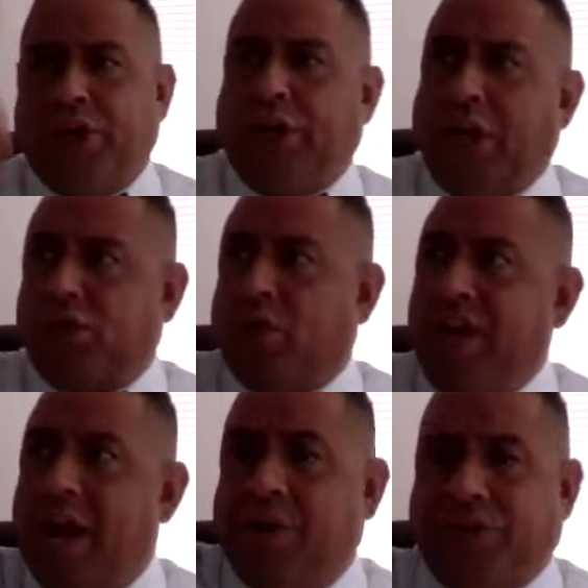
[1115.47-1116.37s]
Here, you got
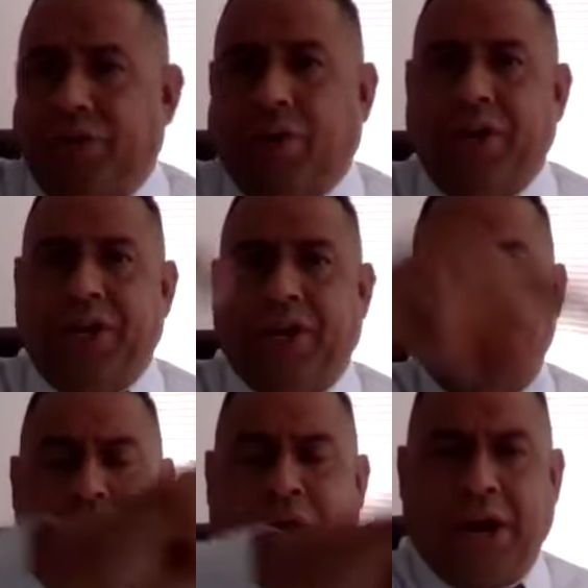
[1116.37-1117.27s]
20 hours and you're going
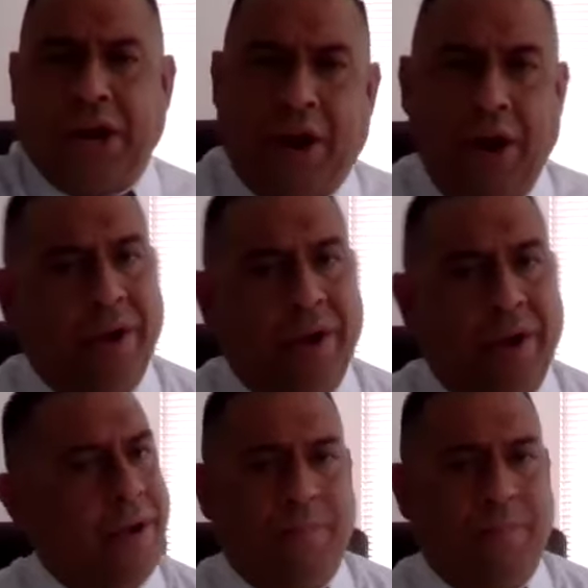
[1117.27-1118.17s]
here, here, here, here.
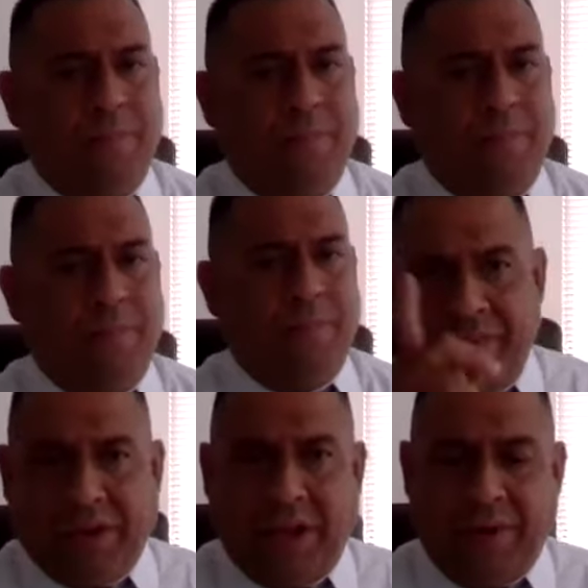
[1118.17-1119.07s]
No, it
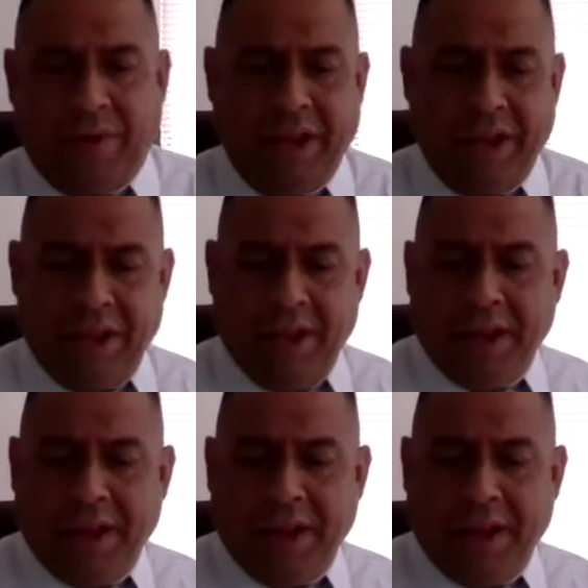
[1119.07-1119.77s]
doesn't work that way.